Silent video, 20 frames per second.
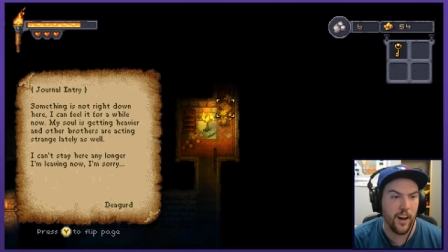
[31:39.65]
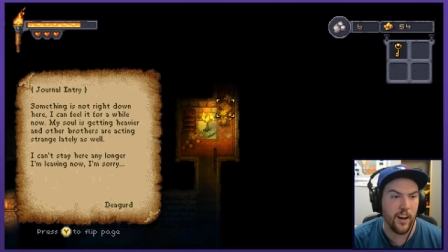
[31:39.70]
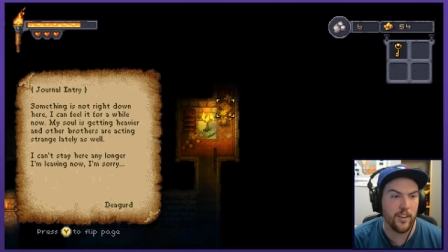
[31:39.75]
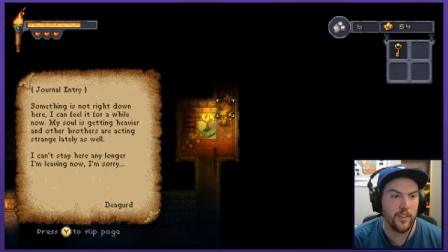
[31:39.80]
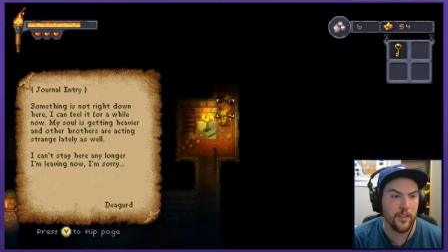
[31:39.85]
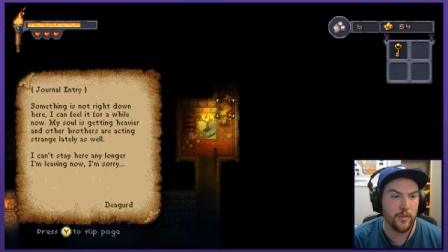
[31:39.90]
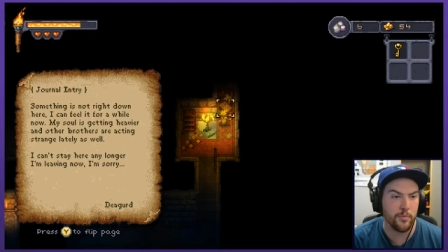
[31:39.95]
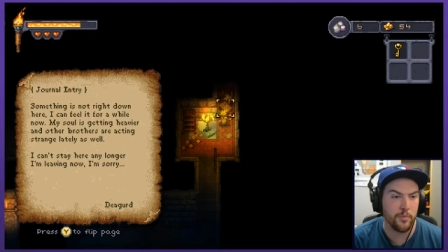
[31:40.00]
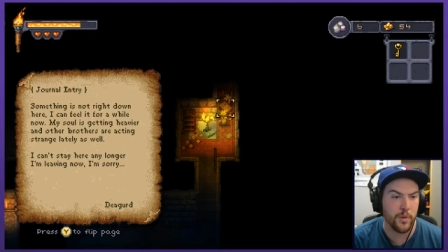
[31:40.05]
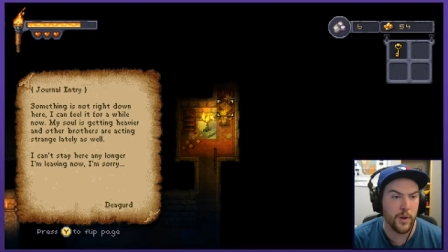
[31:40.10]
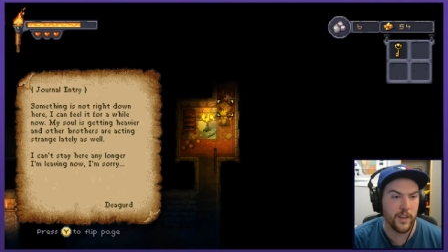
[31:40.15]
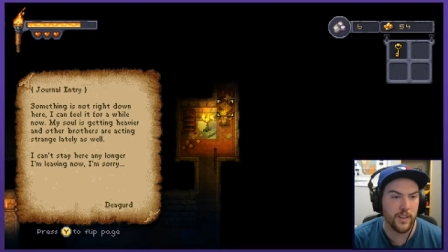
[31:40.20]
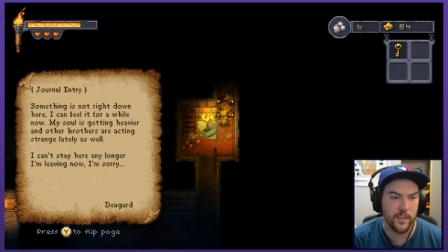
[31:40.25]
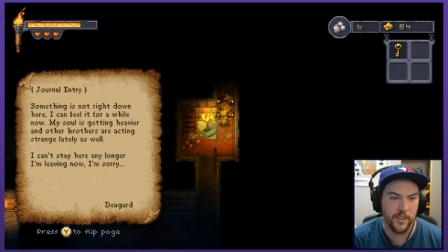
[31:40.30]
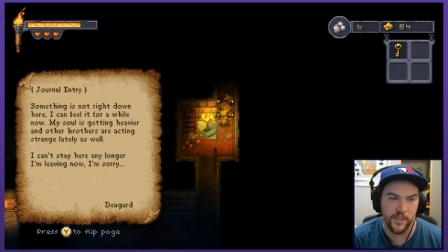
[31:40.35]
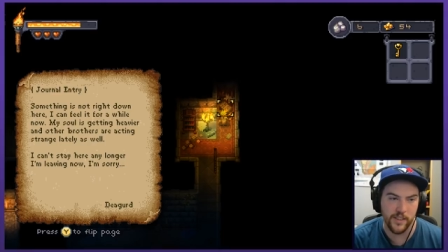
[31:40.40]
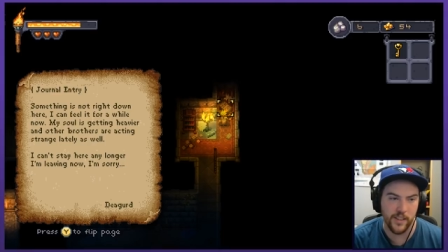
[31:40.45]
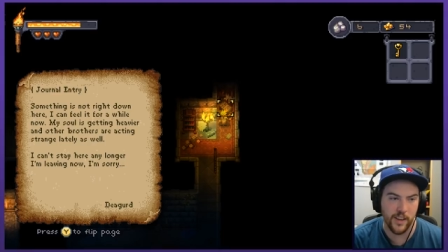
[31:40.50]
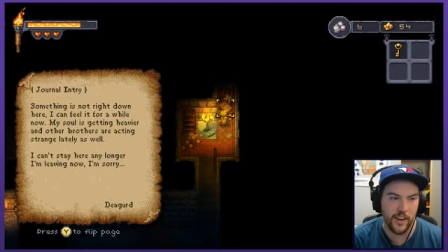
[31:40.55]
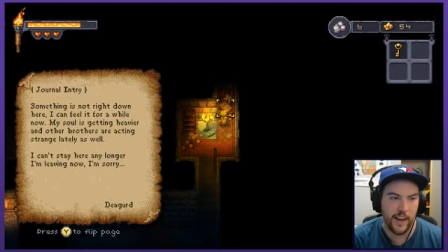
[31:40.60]
other
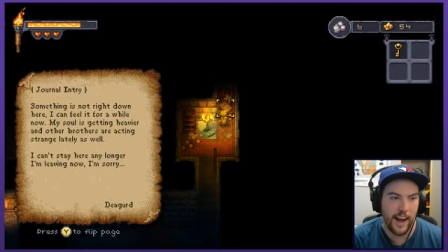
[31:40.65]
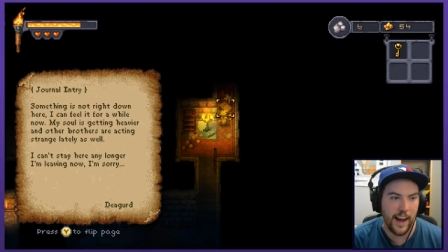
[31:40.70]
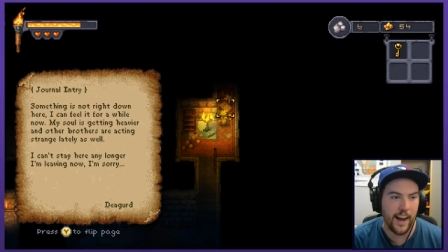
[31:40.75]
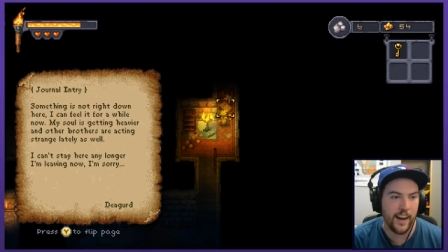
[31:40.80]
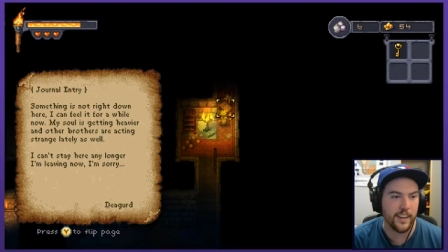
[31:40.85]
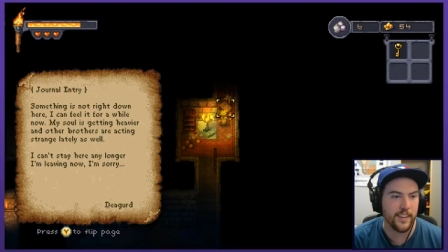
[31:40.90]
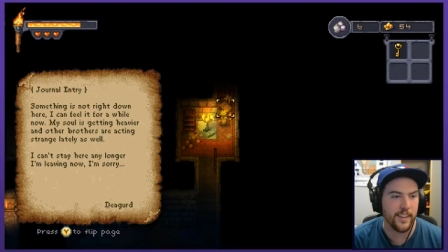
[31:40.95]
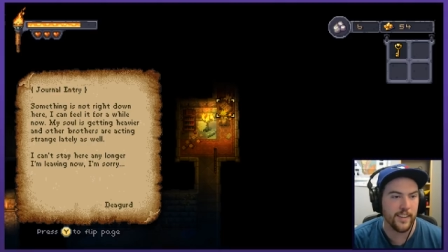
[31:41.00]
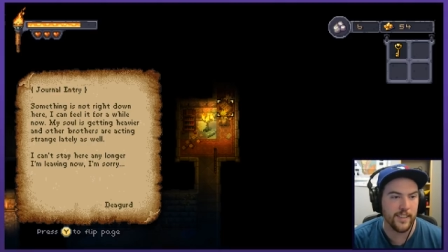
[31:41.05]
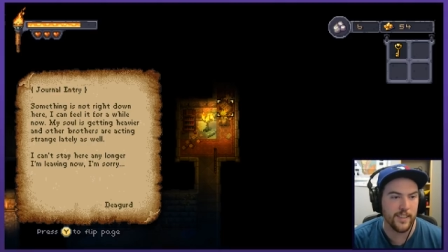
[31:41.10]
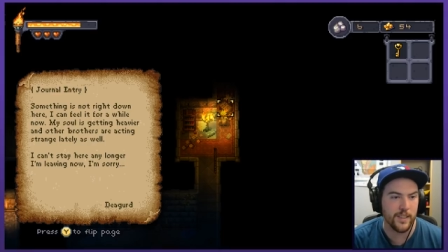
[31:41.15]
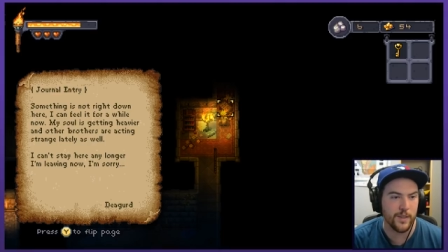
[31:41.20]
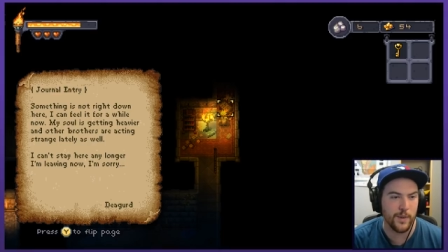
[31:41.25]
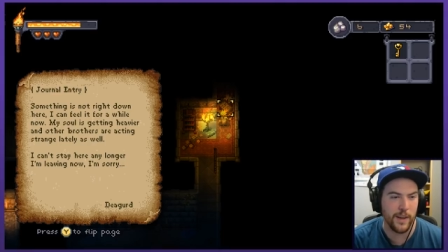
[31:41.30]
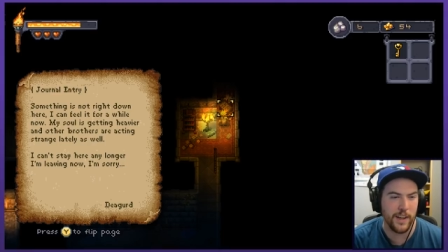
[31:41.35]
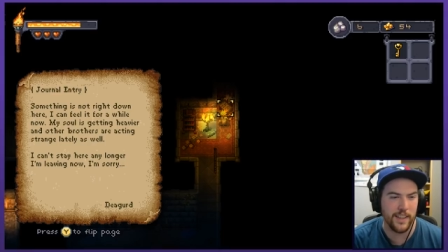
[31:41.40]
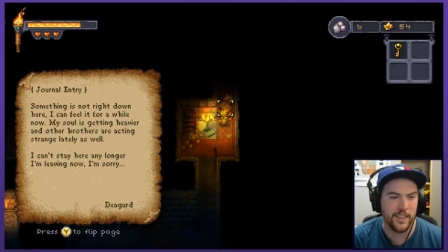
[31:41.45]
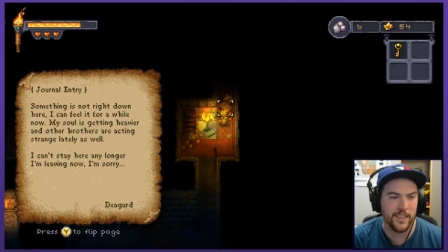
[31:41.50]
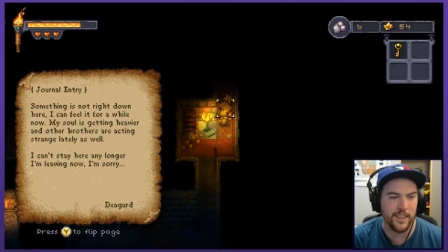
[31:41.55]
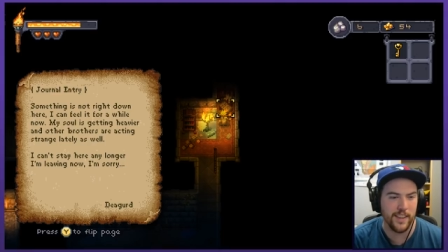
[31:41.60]
brothers are acting
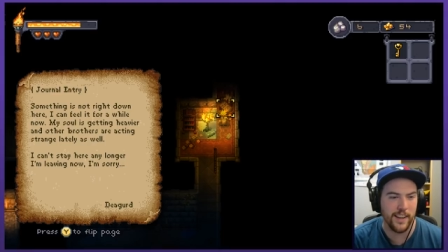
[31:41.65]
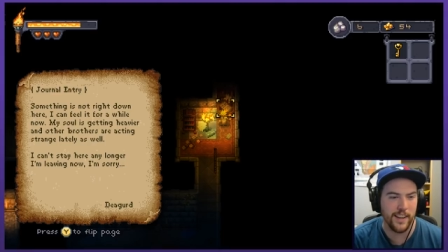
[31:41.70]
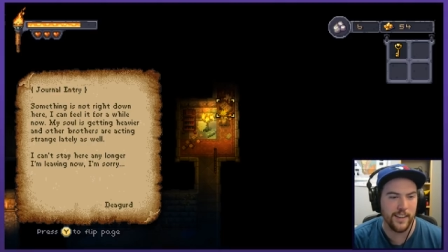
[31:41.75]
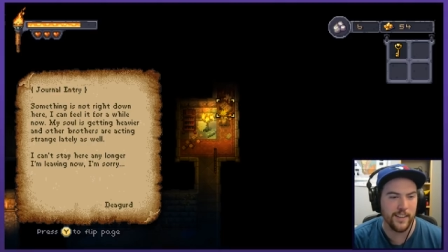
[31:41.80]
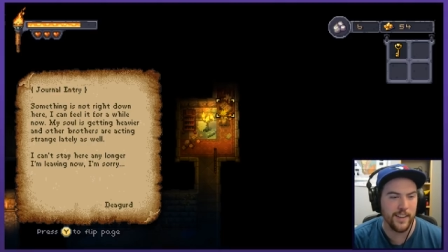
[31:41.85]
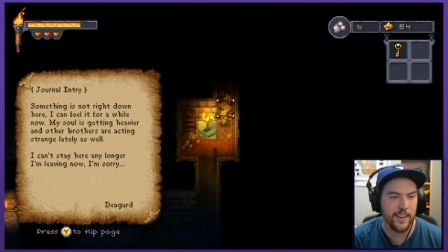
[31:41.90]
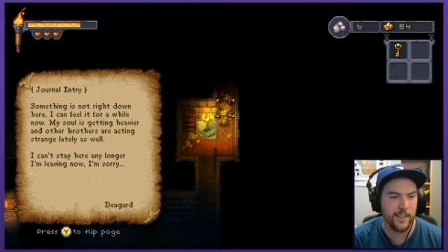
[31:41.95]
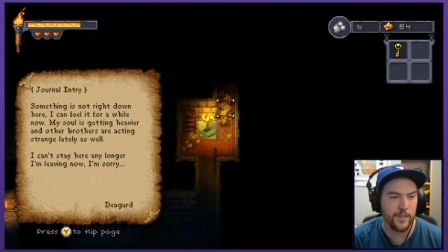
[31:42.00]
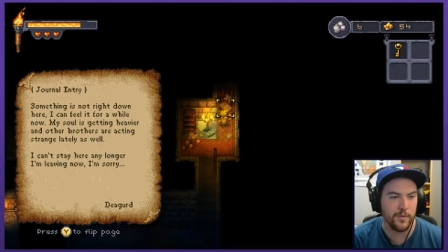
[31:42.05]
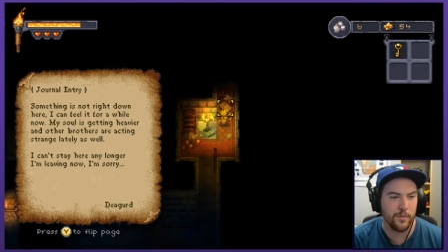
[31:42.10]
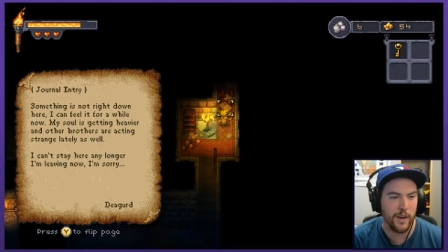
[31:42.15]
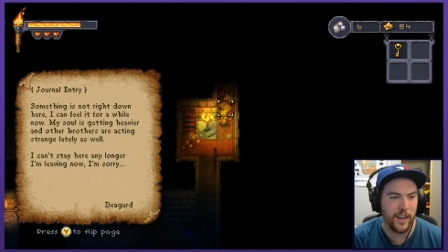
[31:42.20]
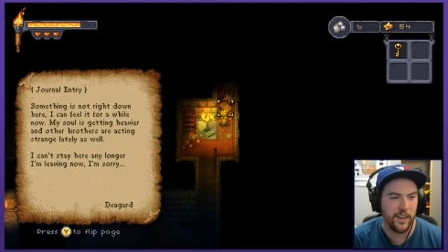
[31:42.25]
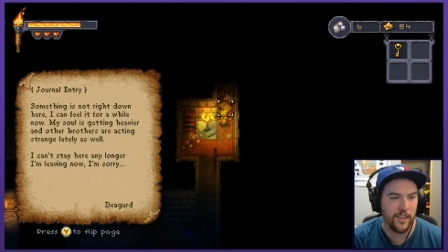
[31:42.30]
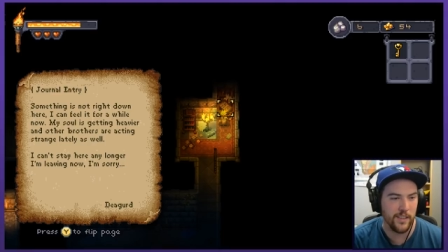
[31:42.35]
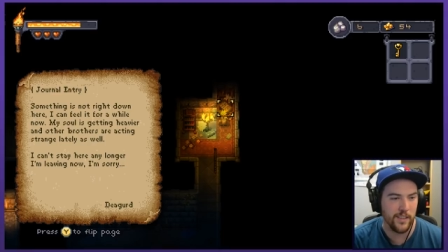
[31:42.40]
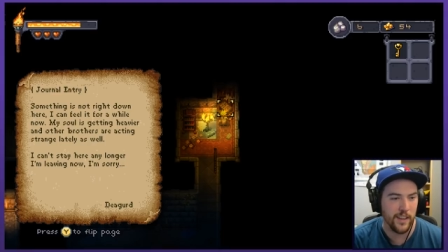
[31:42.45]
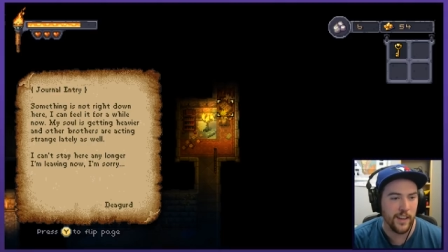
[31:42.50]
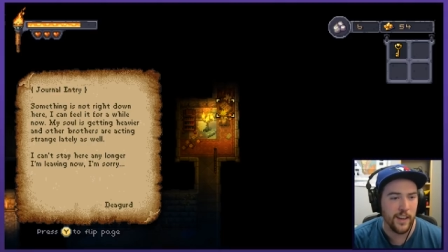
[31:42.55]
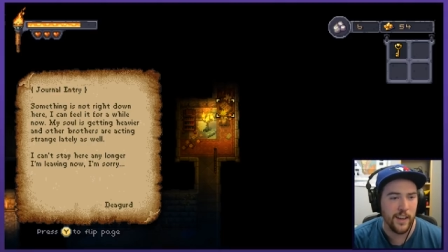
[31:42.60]
strange lately as
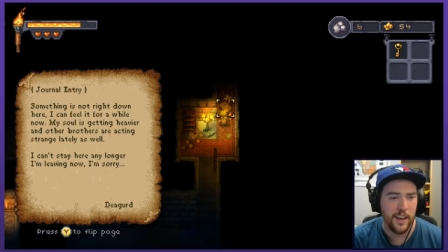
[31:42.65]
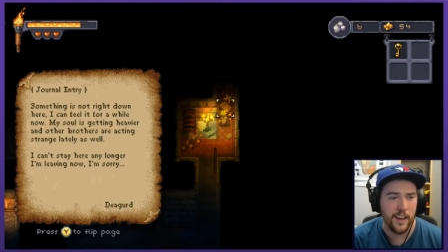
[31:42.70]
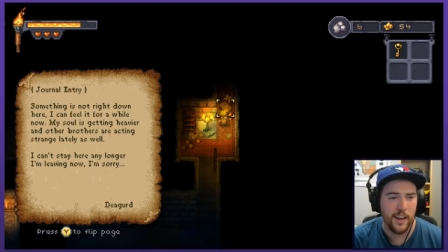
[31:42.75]
well.